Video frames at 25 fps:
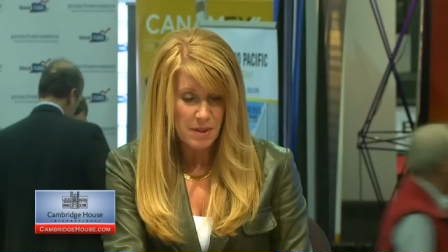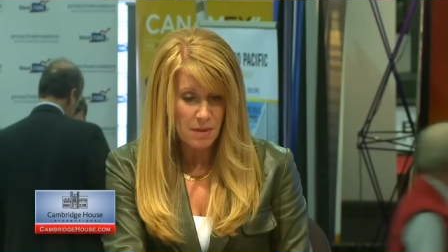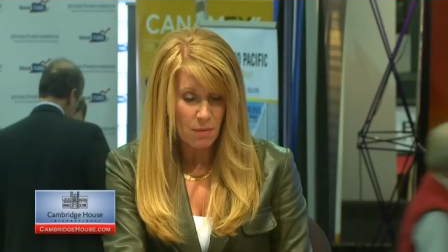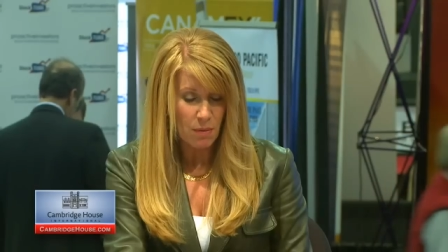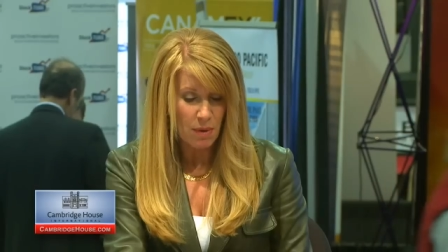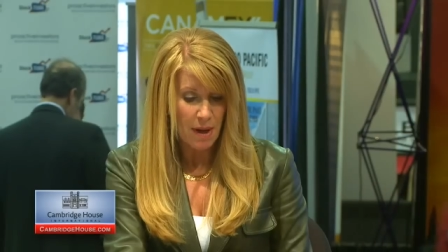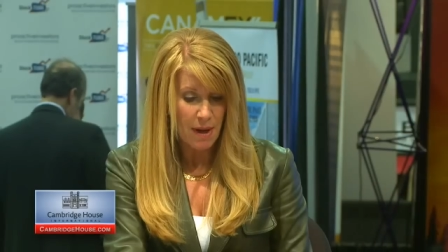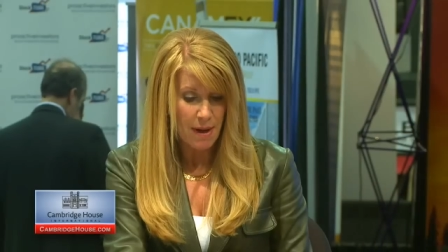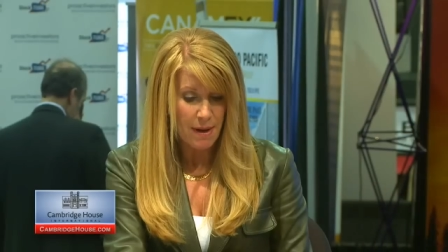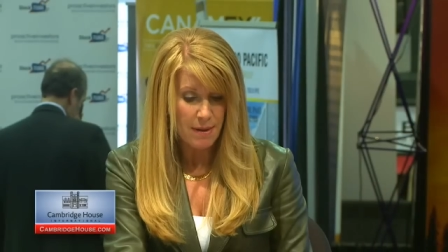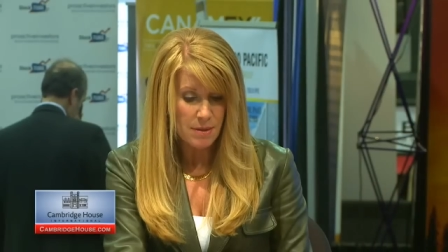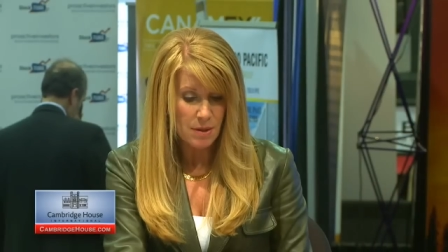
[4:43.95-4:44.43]
I
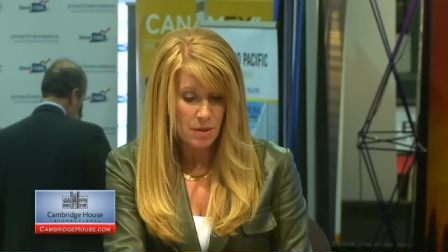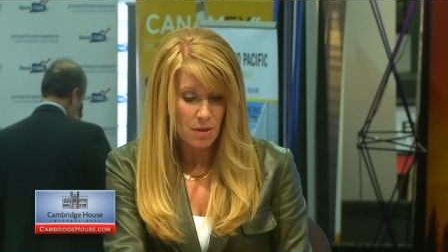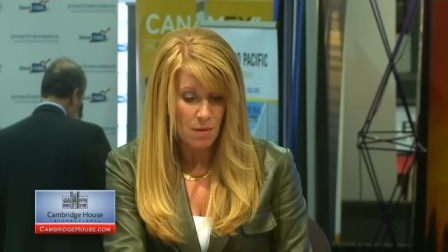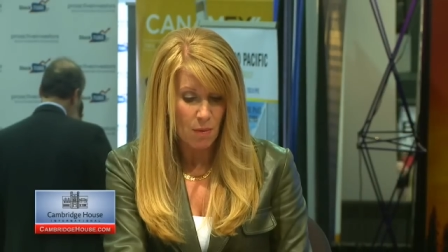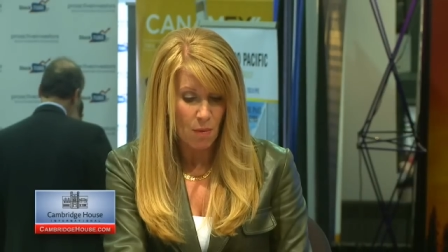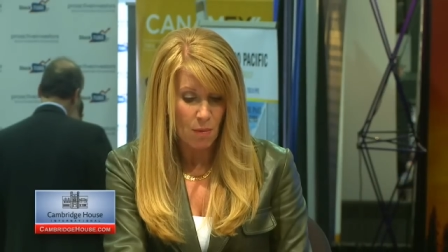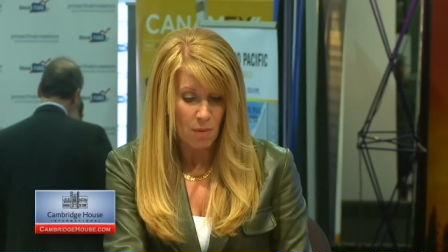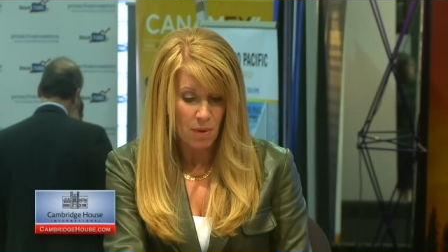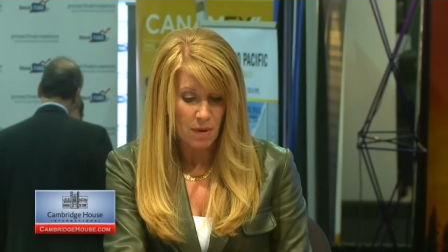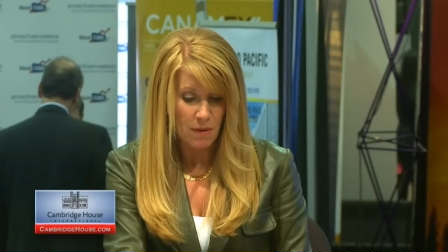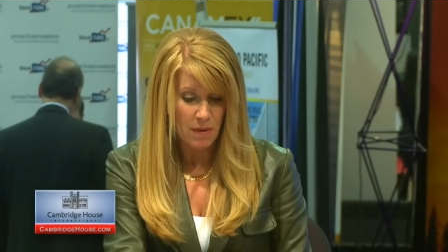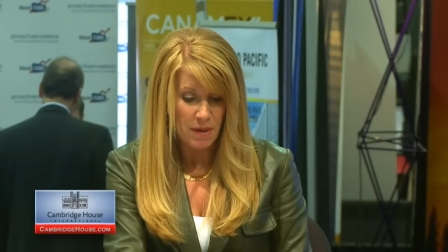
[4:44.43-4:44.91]
want to ask you
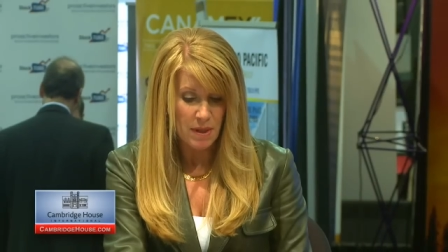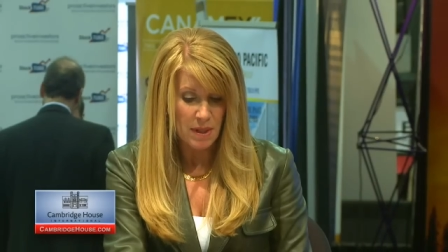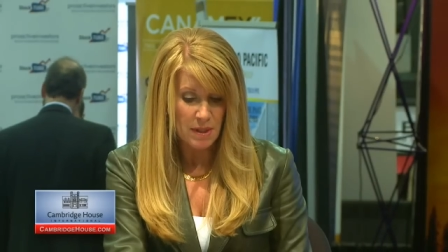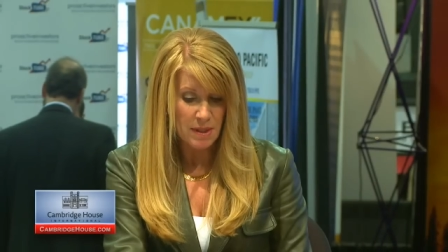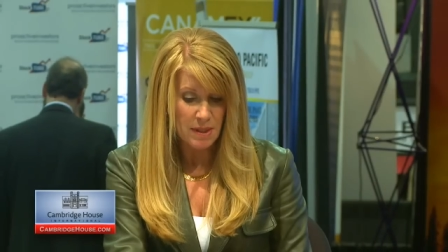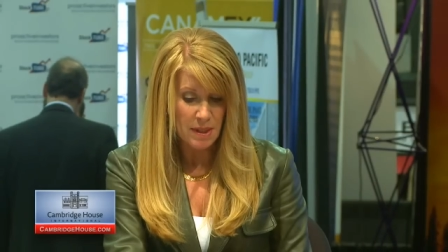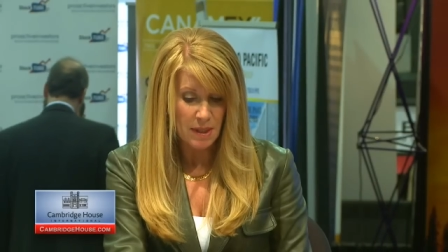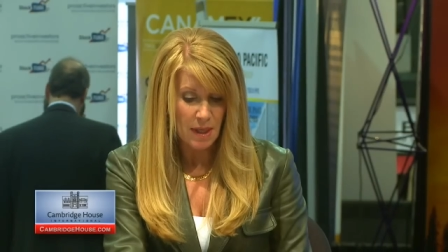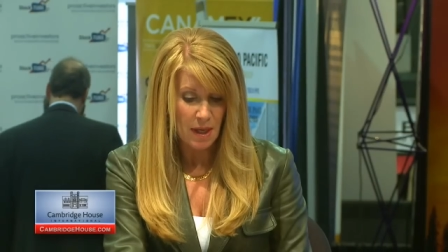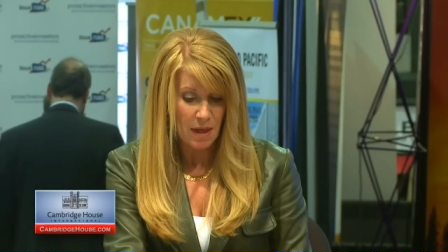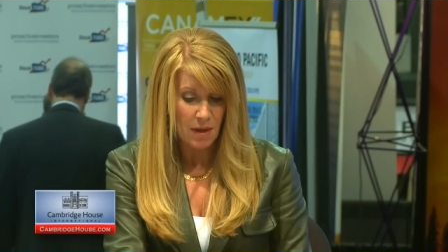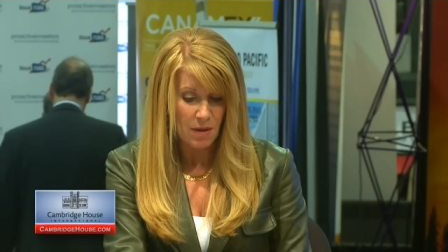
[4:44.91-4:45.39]
about, one of the
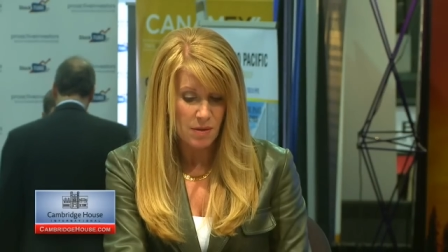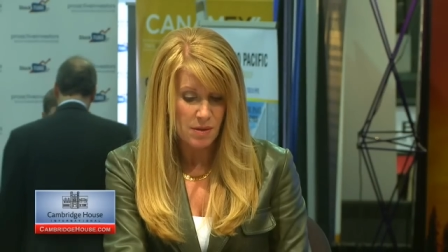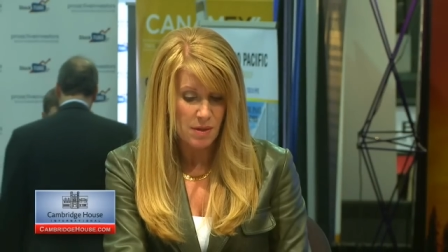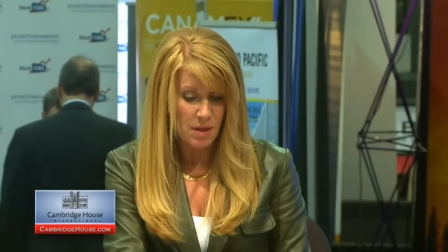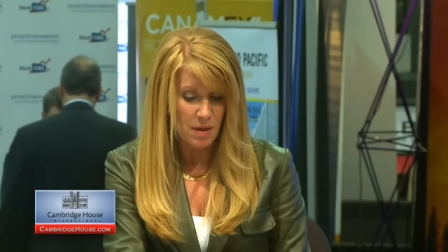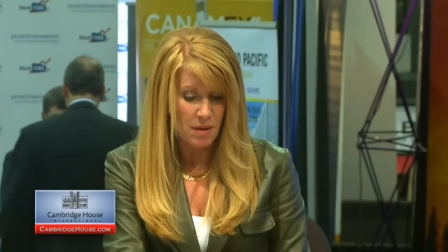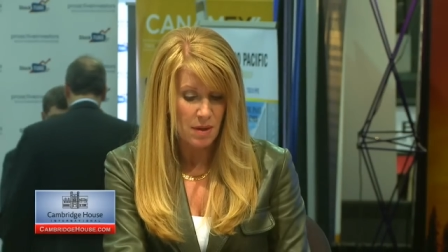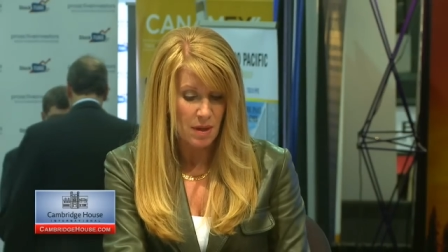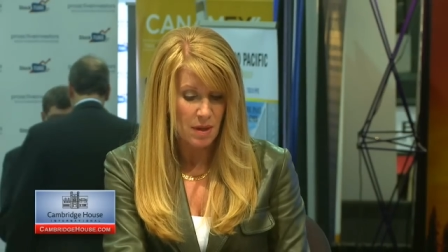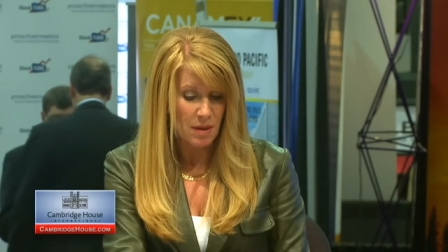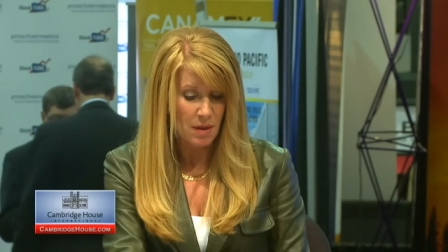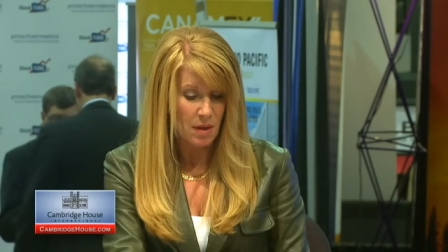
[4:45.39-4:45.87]

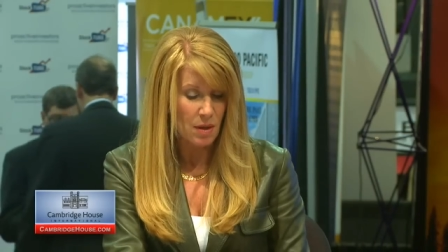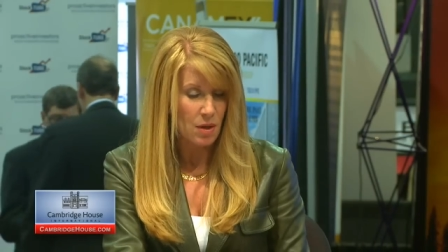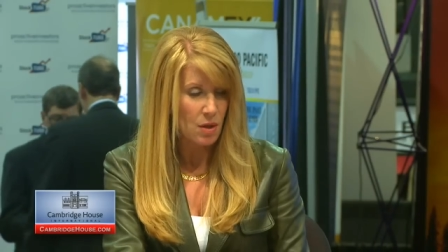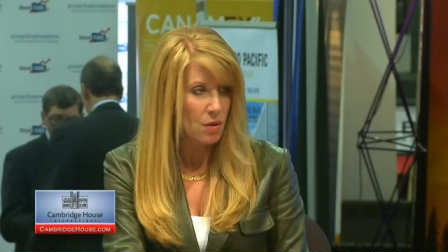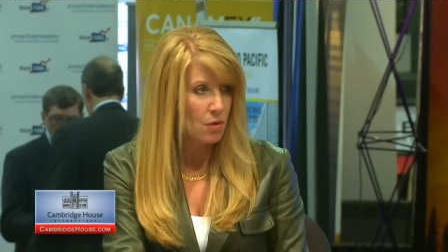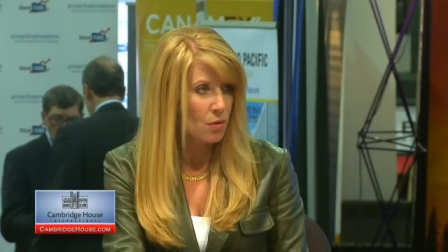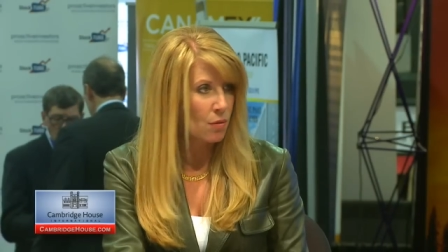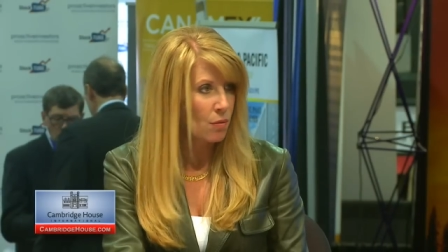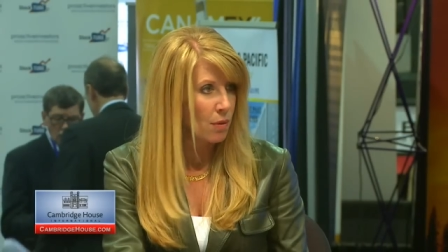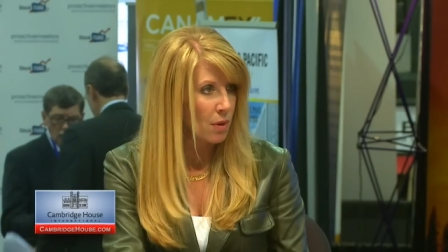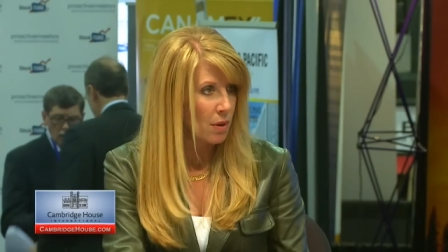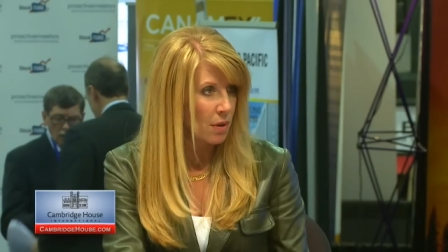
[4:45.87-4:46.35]
indicators I think that
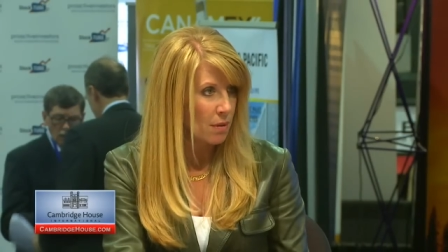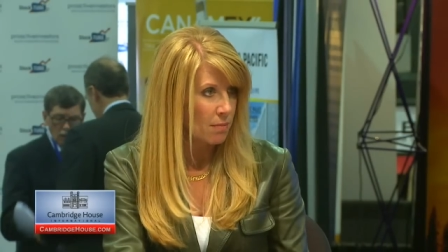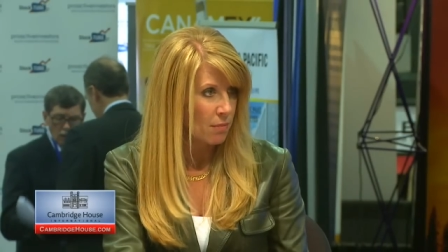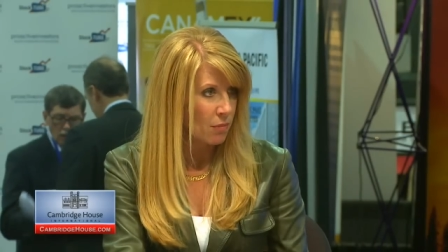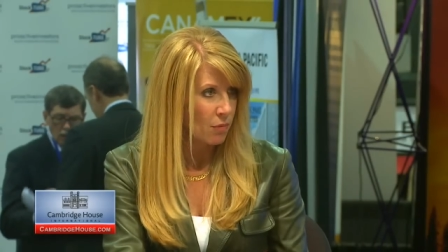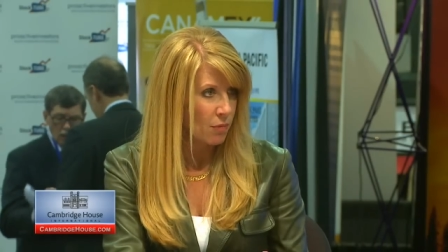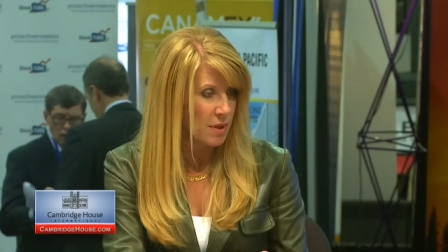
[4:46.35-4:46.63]
you were